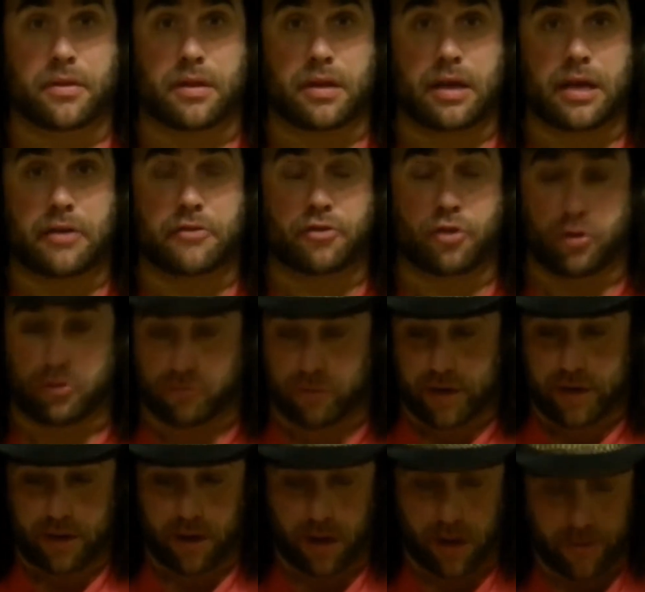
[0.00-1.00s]
it took
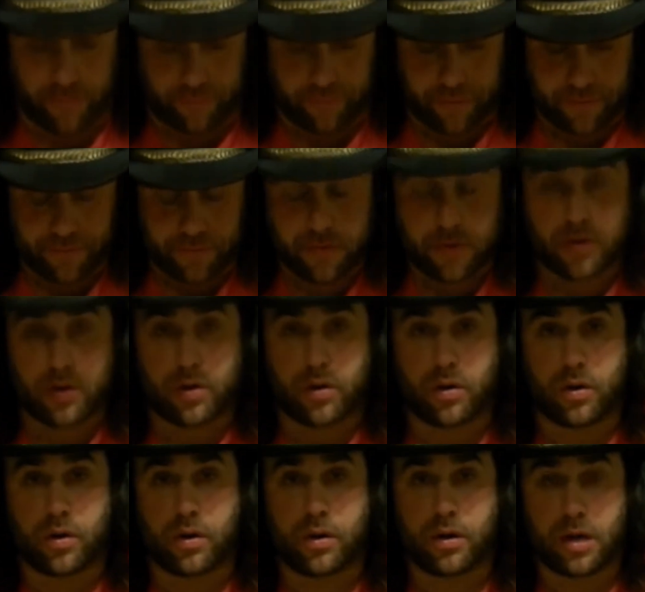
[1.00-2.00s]
right off.
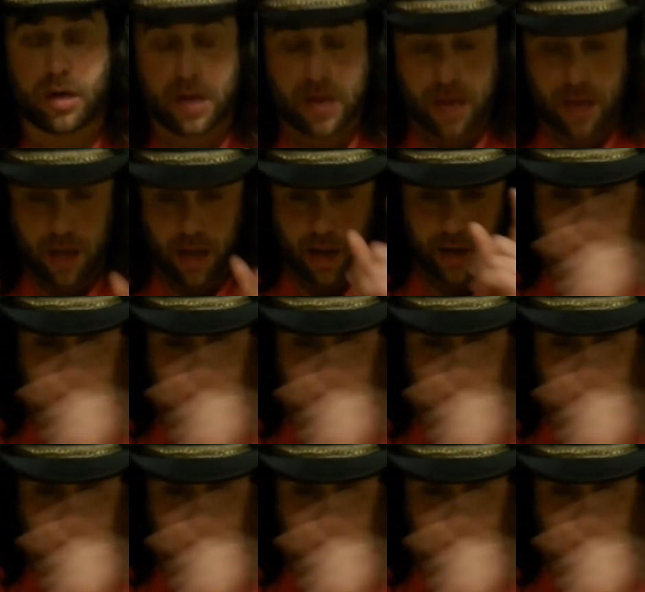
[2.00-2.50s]
I